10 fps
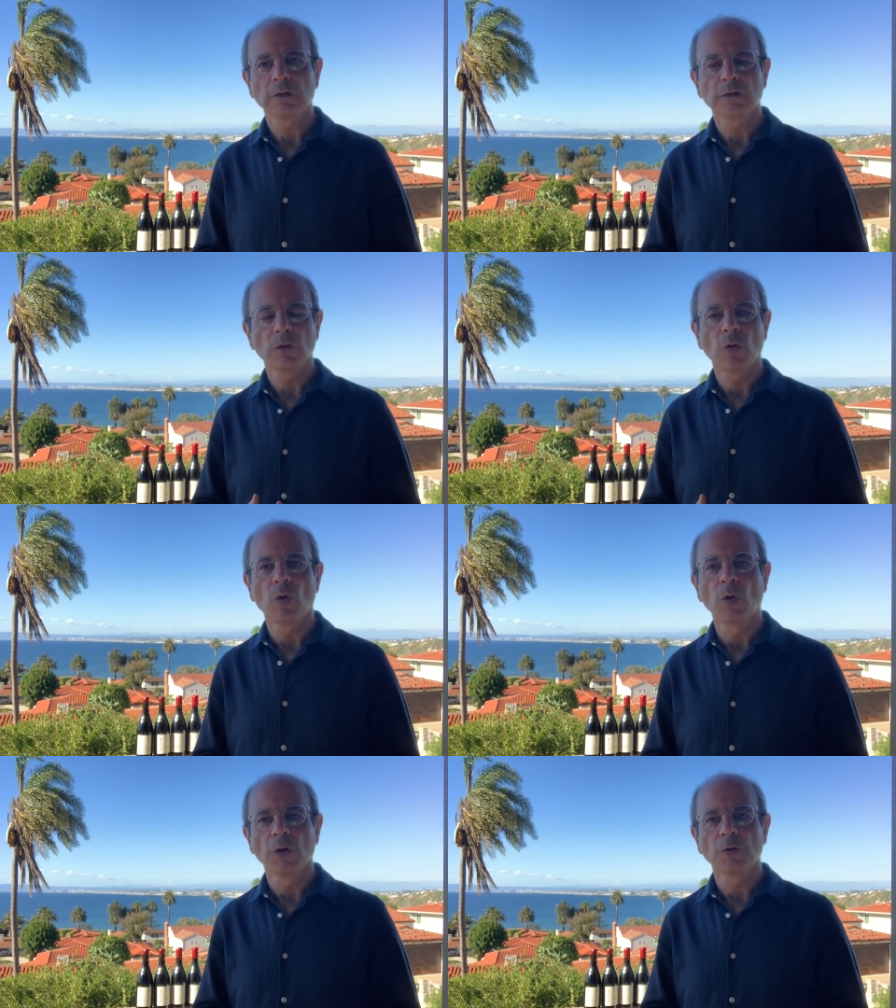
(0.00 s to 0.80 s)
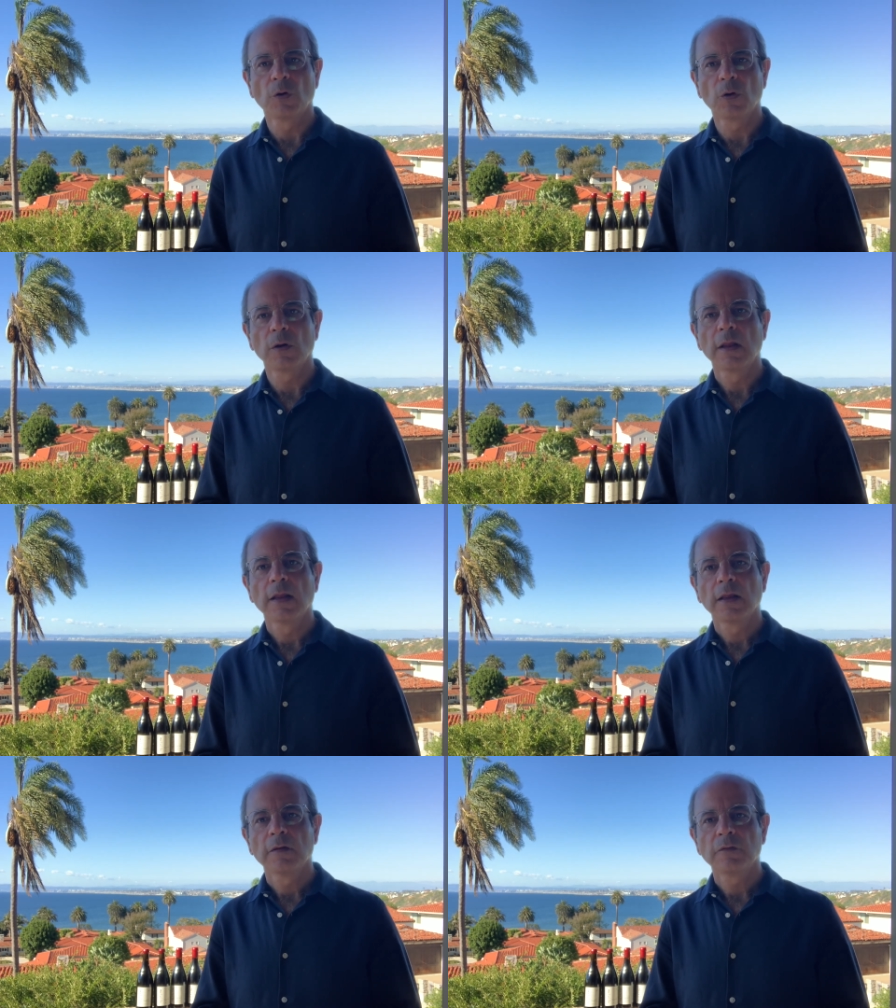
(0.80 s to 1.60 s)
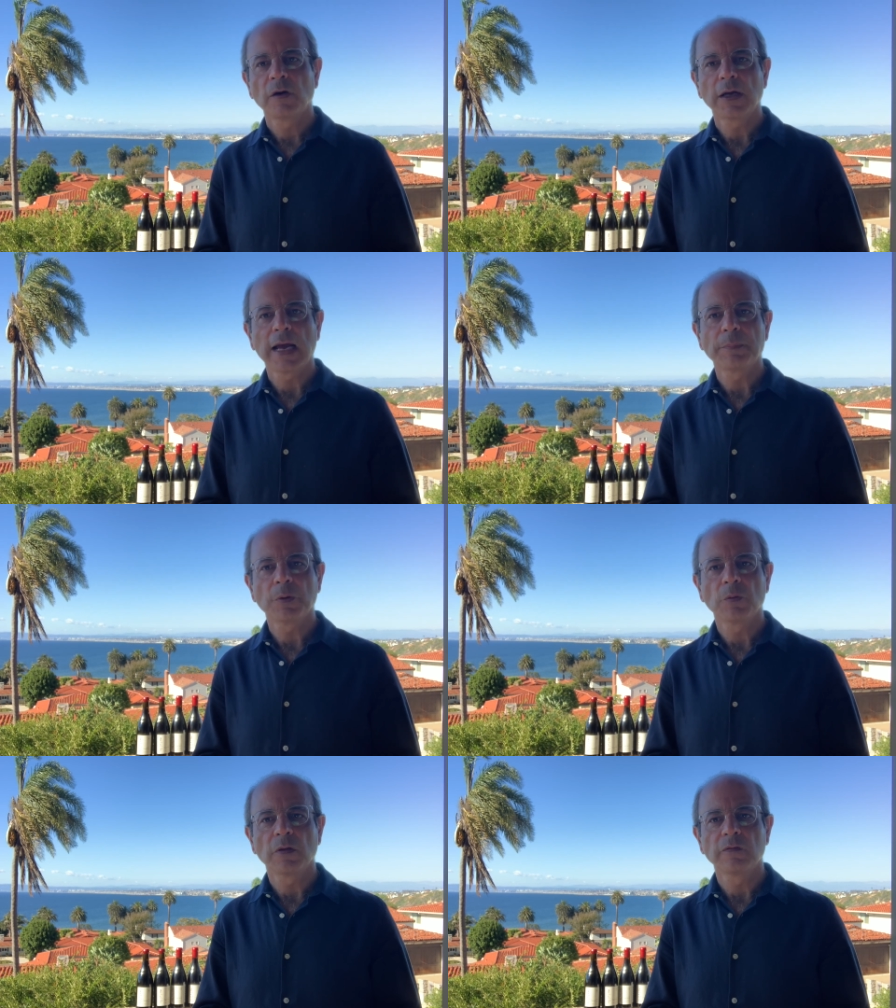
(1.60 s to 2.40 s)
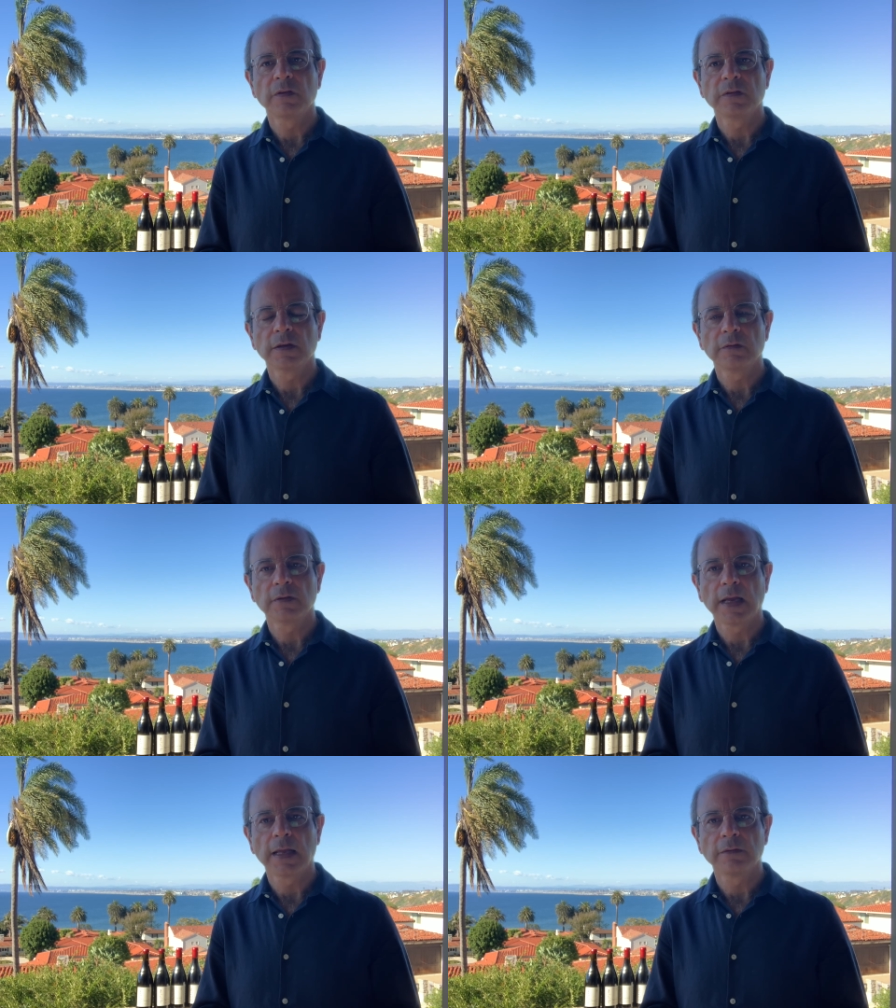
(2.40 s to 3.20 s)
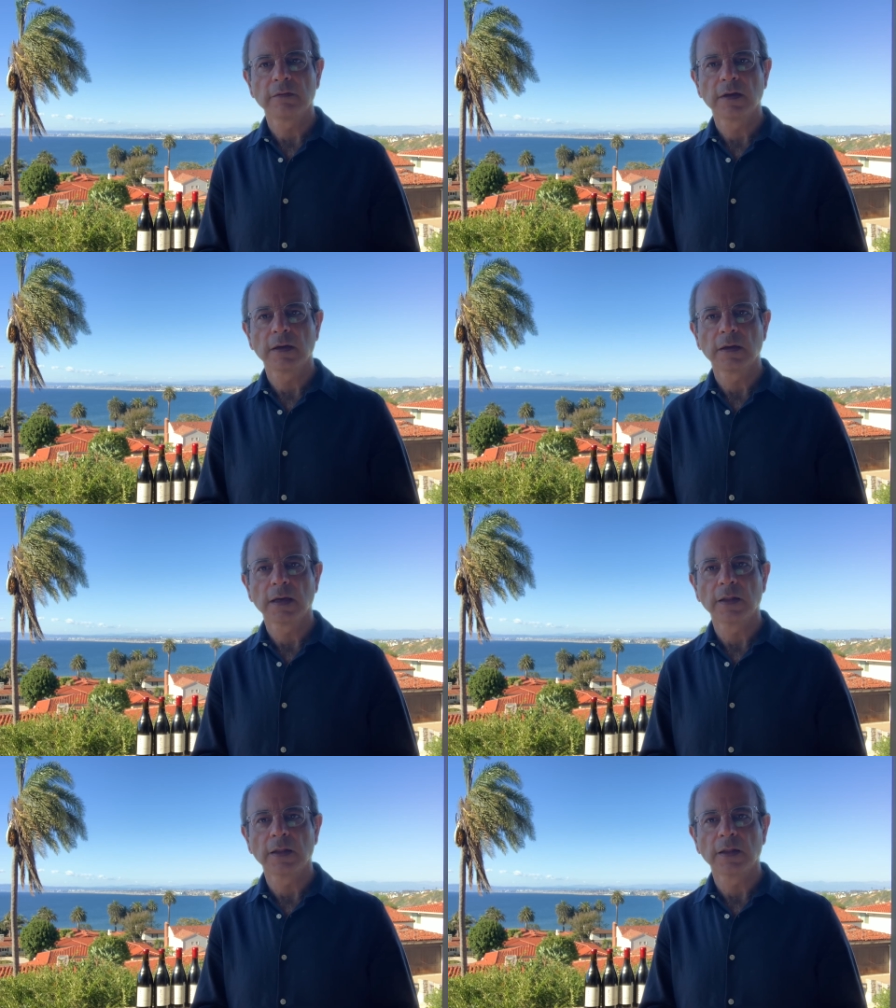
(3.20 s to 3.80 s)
So all in all, very happy with the visit and uh,